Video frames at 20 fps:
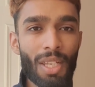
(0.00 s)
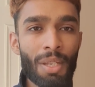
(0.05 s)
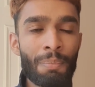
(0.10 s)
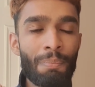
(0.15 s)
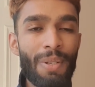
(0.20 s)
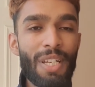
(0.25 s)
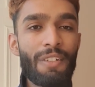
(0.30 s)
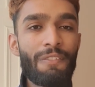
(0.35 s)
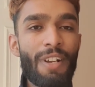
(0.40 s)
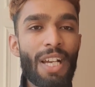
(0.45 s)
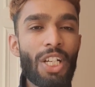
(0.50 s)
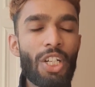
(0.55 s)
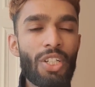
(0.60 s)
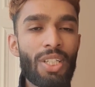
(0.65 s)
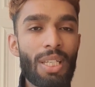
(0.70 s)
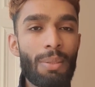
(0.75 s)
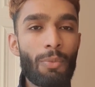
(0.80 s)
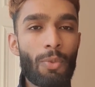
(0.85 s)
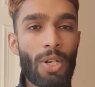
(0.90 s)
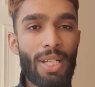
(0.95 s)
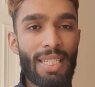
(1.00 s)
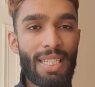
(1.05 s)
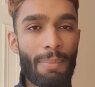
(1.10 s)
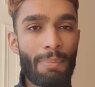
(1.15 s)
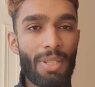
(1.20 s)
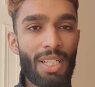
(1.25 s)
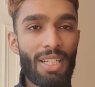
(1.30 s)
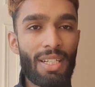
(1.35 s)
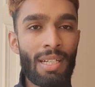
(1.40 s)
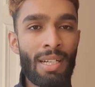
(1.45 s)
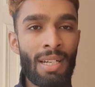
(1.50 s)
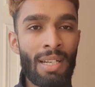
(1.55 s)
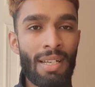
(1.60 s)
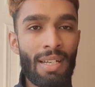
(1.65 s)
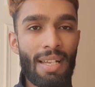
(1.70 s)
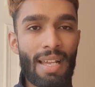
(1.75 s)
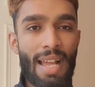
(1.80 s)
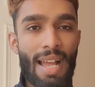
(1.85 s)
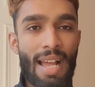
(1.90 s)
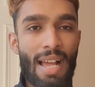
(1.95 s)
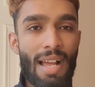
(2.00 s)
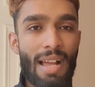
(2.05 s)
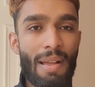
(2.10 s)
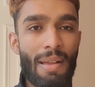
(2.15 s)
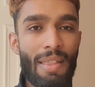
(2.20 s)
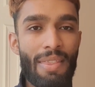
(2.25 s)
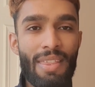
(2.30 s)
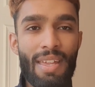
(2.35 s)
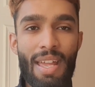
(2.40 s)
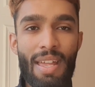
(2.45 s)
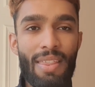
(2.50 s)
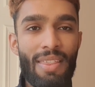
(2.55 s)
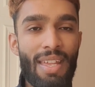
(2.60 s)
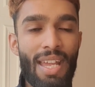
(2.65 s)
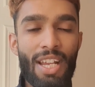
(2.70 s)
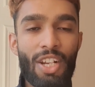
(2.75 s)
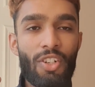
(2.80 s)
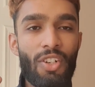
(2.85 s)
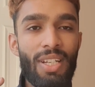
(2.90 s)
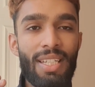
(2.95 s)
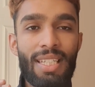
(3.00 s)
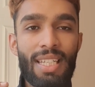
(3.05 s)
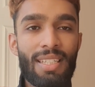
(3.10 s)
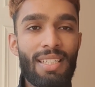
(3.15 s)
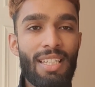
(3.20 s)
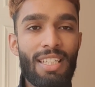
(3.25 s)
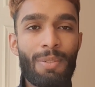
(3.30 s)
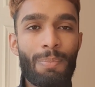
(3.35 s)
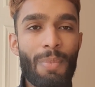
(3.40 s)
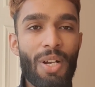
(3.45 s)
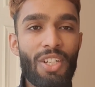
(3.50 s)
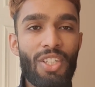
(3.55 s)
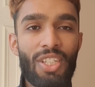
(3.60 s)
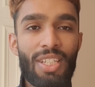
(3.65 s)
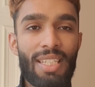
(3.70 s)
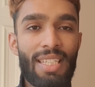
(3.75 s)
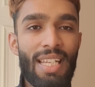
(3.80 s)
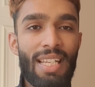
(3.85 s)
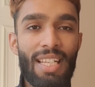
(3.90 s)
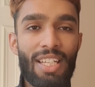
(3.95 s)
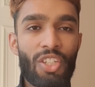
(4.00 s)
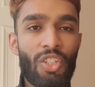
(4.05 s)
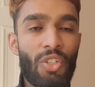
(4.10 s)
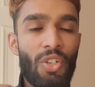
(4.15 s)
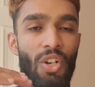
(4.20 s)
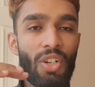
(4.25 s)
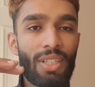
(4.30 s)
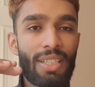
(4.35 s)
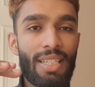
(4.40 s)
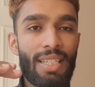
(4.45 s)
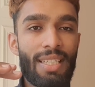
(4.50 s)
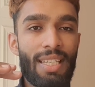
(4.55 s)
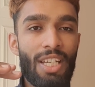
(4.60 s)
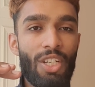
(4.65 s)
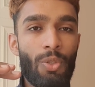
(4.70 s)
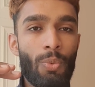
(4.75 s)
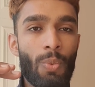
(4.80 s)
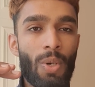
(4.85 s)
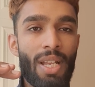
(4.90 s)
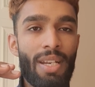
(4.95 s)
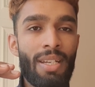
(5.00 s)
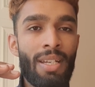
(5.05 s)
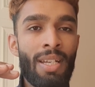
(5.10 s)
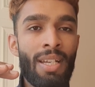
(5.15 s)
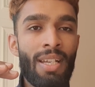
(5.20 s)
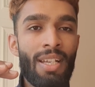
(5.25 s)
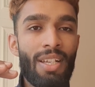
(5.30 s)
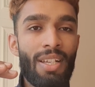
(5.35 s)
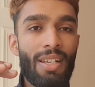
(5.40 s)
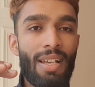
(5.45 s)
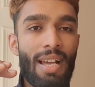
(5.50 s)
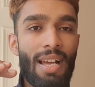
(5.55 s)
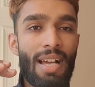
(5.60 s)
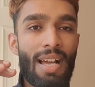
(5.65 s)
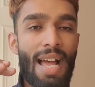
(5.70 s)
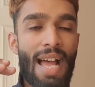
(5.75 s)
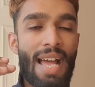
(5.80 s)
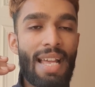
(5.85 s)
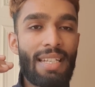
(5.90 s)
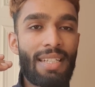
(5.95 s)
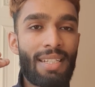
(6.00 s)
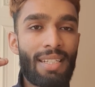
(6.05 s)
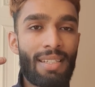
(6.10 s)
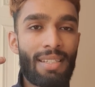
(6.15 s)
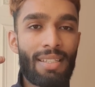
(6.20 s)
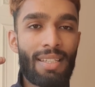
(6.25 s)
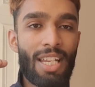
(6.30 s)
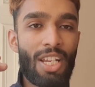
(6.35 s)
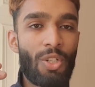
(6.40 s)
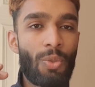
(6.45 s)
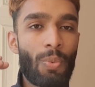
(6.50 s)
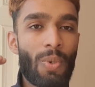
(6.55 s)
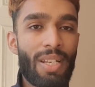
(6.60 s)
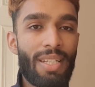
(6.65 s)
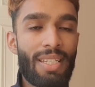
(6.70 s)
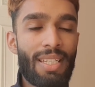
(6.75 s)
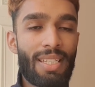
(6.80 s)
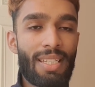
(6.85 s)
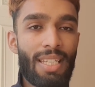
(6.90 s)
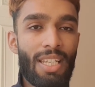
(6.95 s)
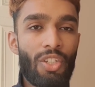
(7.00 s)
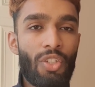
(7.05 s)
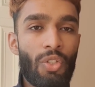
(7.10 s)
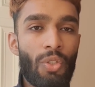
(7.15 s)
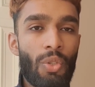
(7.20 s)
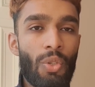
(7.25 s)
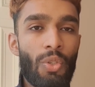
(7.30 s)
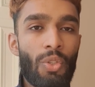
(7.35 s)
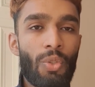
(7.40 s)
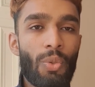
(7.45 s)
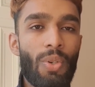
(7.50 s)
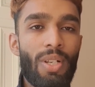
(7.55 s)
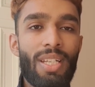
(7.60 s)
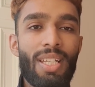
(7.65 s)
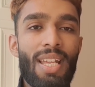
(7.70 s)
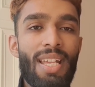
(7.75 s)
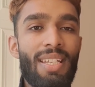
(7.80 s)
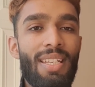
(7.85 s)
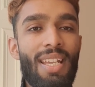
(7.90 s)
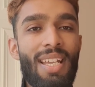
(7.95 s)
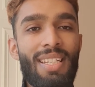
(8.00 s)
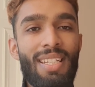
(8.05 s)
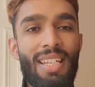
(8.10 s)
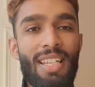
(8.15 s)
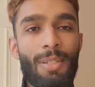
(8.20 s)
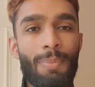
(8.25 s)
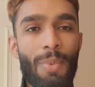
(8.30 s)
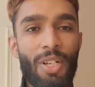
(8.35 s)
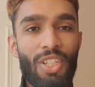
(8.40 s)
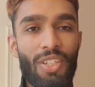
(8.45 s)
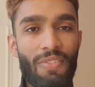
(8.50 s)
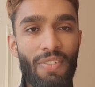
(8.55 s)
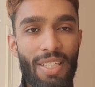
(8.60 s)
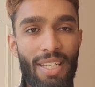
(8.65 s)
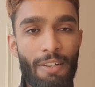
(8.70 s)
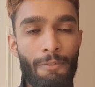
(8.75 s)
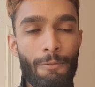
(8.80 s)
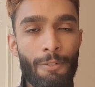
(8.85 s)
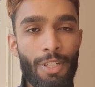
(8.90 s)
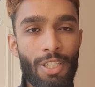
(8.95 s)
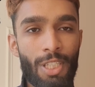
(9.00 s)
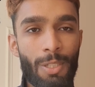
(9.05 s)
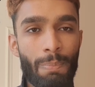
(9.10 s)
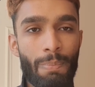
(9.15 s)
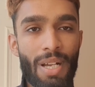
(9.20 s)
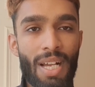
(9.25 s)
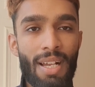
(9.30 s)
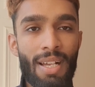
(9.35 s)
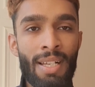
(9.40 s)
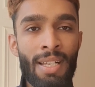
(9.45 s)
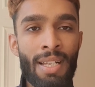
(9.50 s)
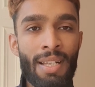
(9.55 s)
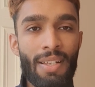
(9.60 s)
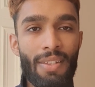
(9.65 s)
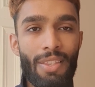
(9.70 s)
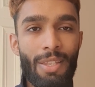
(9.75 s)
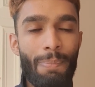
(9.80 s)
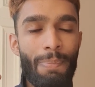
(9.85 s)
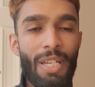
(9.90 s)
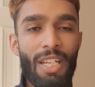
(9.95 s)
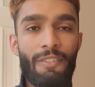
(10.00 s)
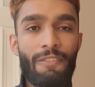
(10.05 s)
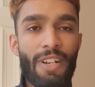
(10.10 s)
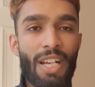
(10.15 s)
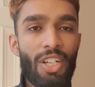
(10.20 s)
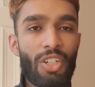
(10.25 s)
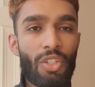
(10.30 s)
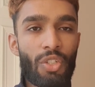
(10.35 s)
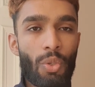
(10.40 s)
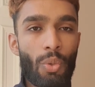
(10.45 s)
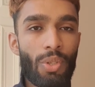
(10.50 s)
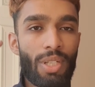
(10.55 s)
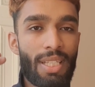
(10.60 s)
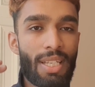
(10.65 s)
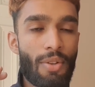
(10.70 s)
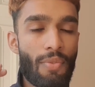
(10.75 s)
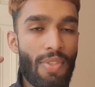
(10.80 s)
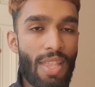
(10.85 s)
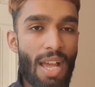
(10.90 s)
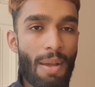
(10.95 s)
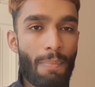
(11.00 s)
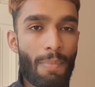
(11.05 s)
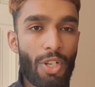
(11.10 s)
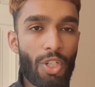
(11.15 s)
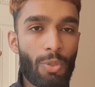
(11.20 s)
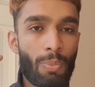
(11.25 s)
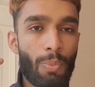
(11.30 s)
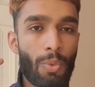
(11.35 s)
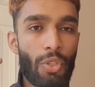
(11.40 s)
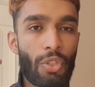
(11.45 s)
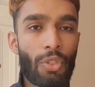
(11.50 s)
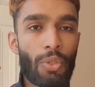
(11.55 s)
Peak figures seem quite similar. The increase isn't as much as say like stock to stage 1 as stage 1 to stage 2, so it isn't as much of a difference, but the peak figures don't sound that much more.